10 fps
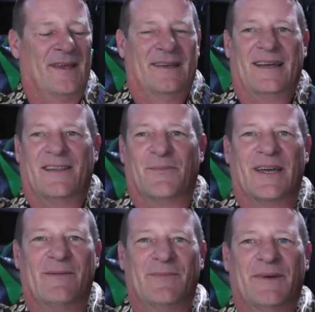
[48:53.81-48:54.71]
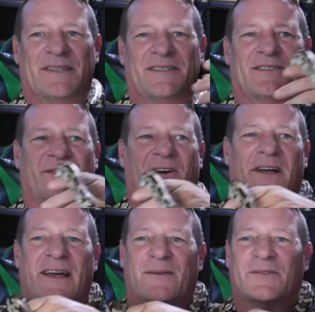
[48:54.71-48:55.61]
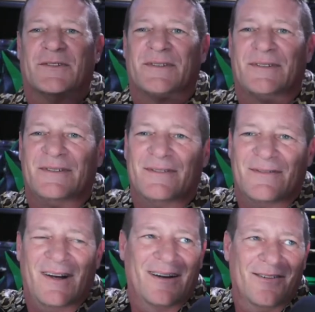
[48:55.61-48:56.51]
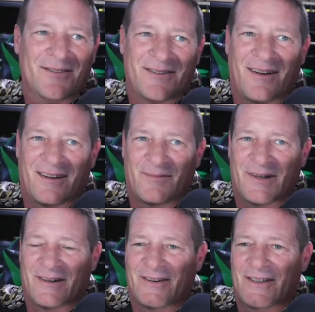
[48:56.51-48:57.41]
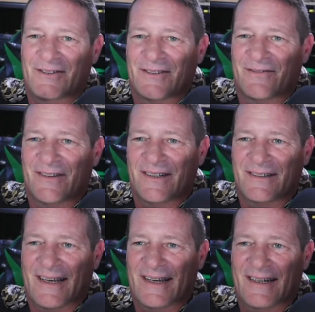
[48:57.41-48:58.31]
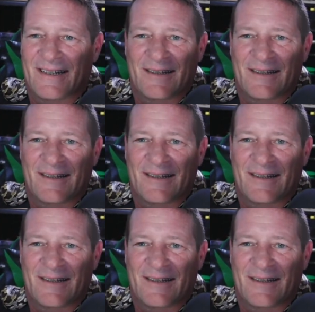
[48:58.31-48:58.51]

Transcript: Yeah, the baby pictures of our animals. Rocco was talking about how he used to fit in his hand.